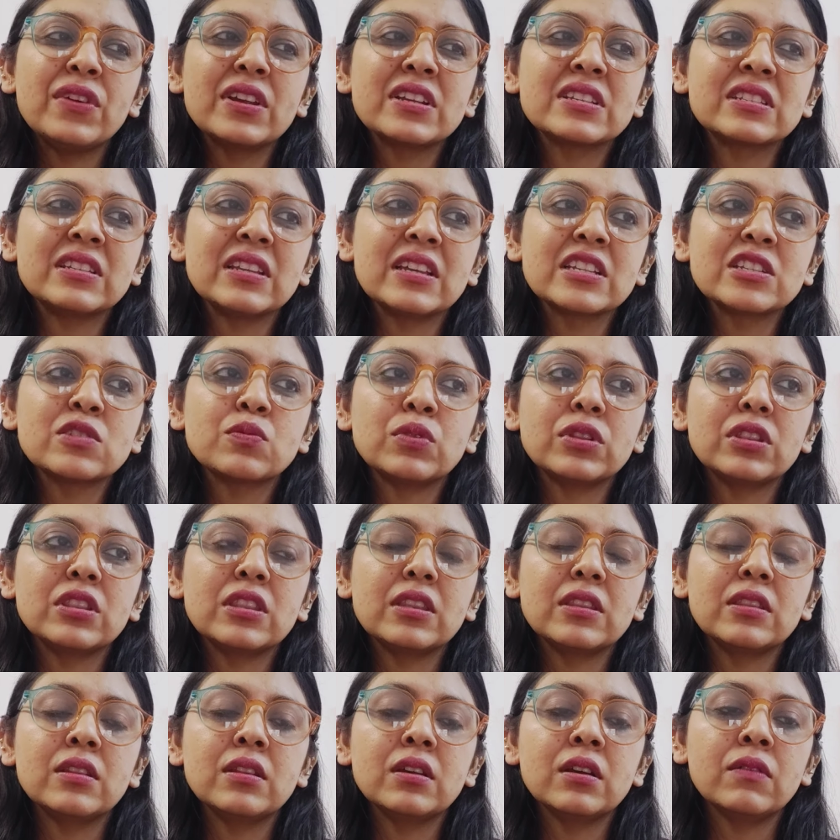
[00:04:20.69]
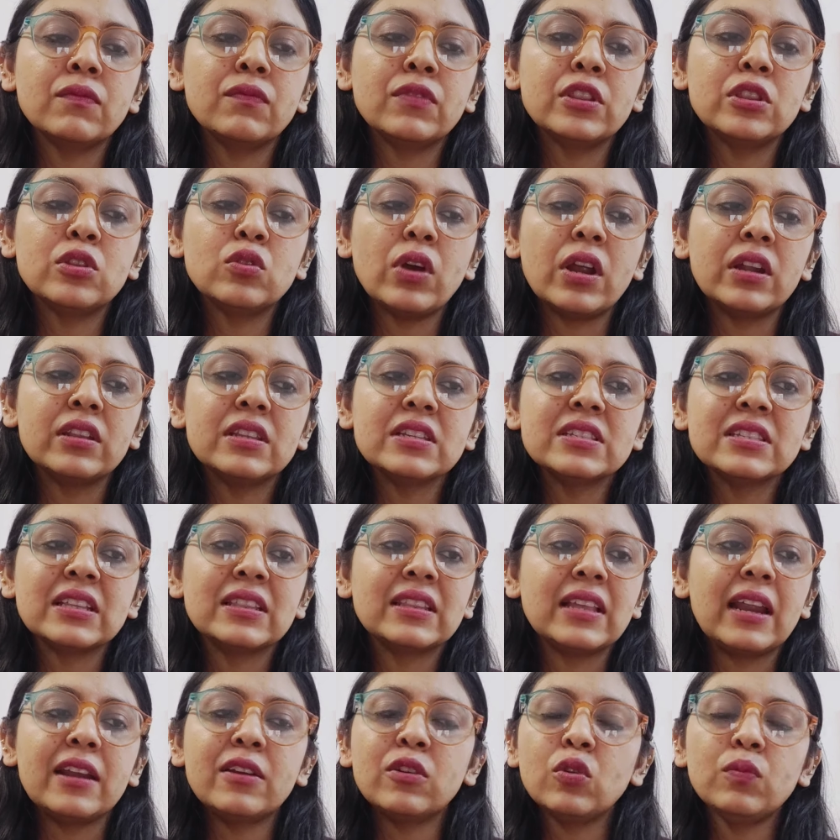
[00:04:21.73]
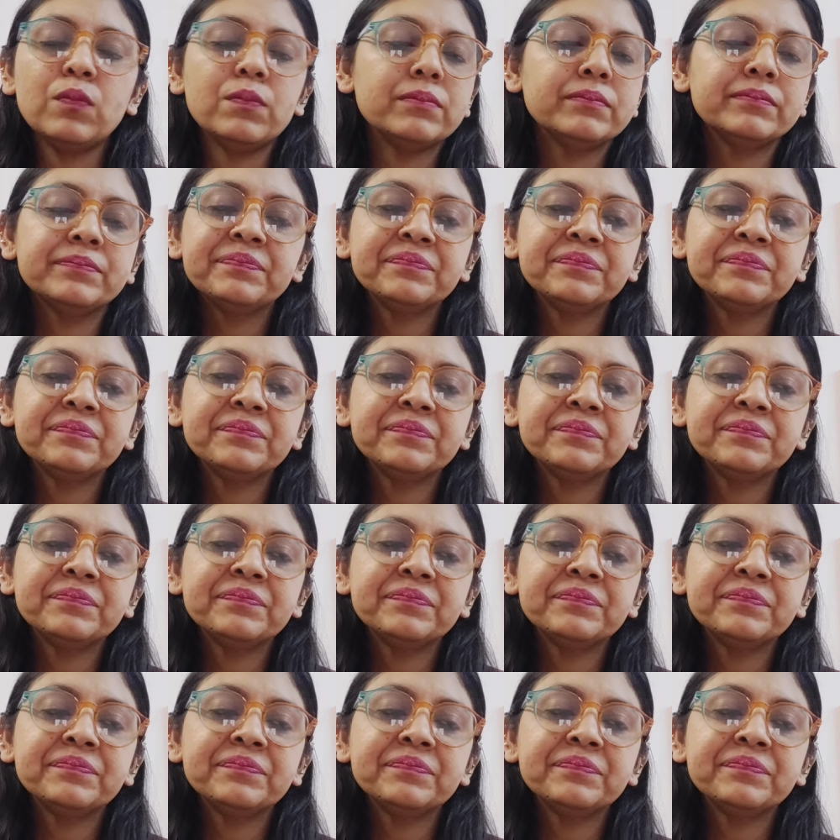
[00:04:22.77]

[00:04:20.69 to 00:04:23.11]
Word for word: fix things with uh, with you and this and that no